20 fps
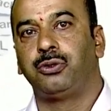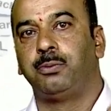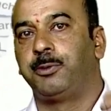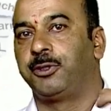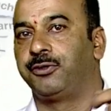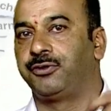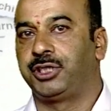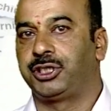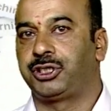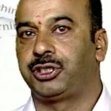to
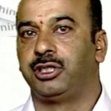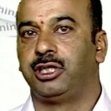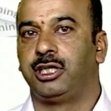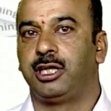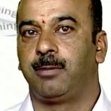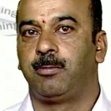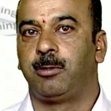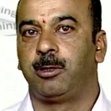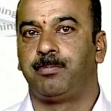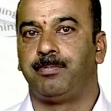professional
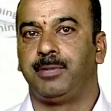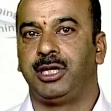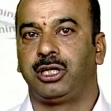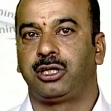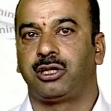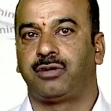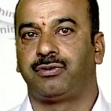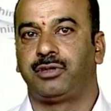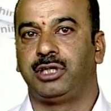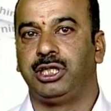
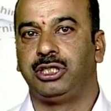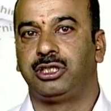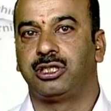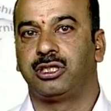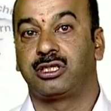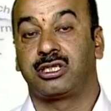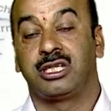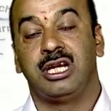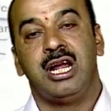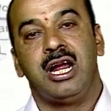development of
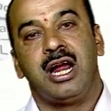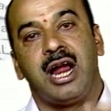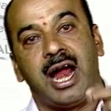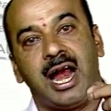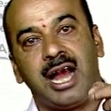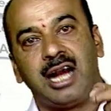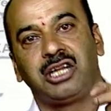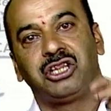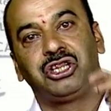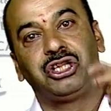teachers.
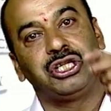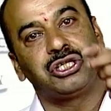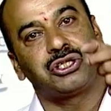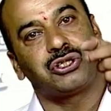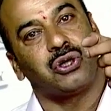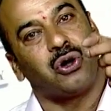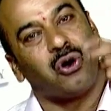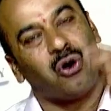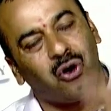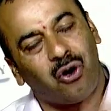And
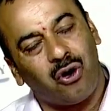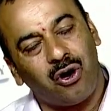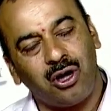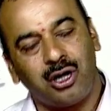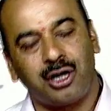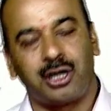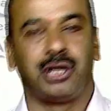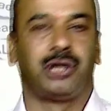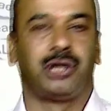this all